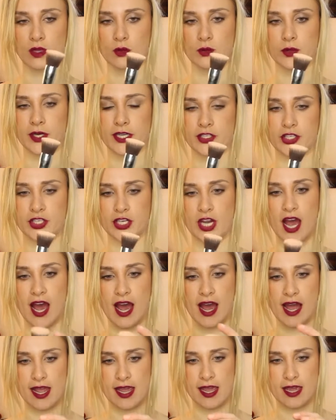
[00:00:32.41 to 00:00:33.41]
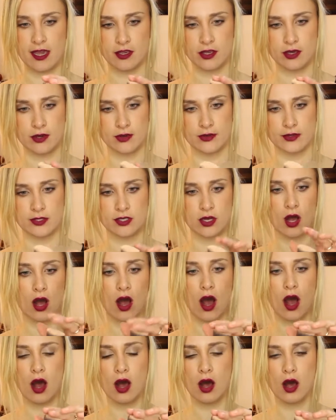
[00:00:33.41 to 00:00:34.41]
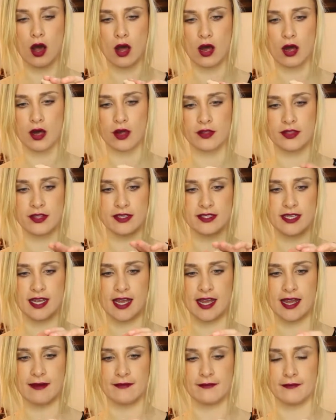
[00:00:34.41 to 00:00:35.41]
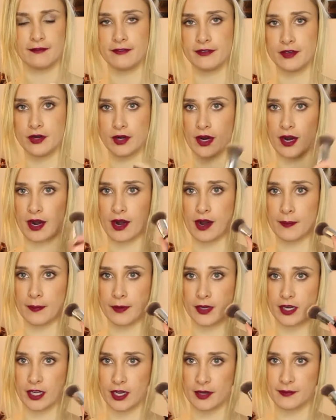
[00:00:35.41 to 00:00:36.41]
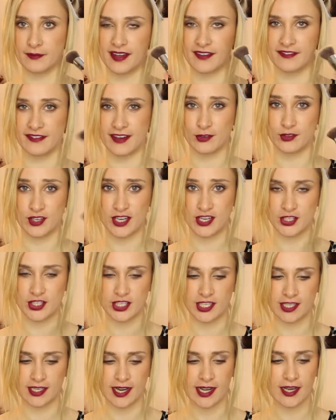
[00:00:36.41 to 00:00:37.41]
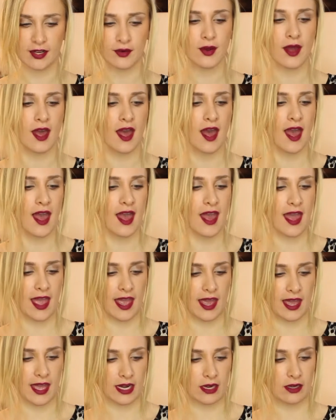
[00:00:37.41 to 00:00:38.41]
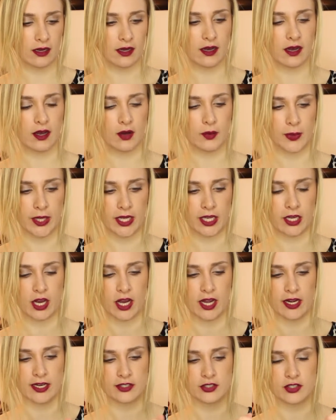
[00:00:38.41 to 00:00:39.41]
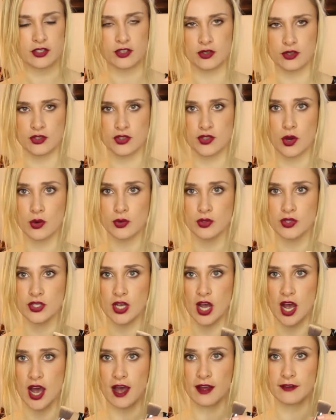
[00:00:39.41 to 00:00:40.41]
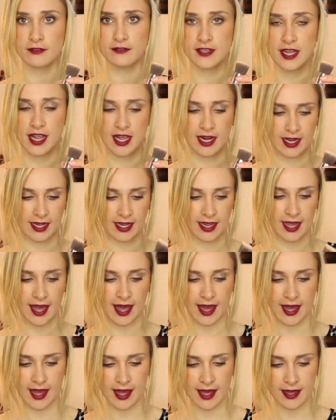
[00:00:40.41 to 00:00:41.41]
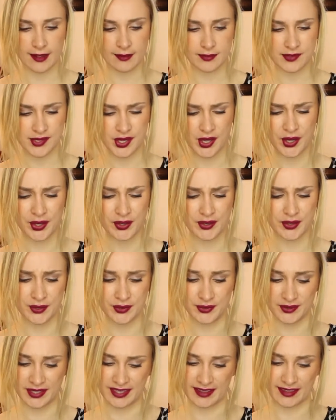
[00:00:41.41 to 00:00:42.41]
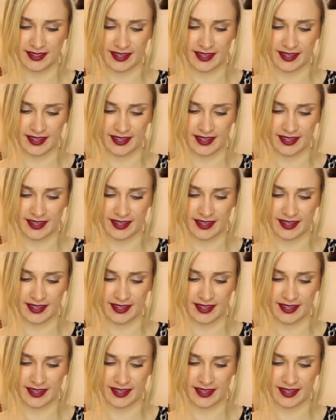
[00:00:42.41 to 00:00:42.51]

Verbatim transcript: which I use all the time for putting on my foundation now. And oh my god, it's just so soft and I absolutely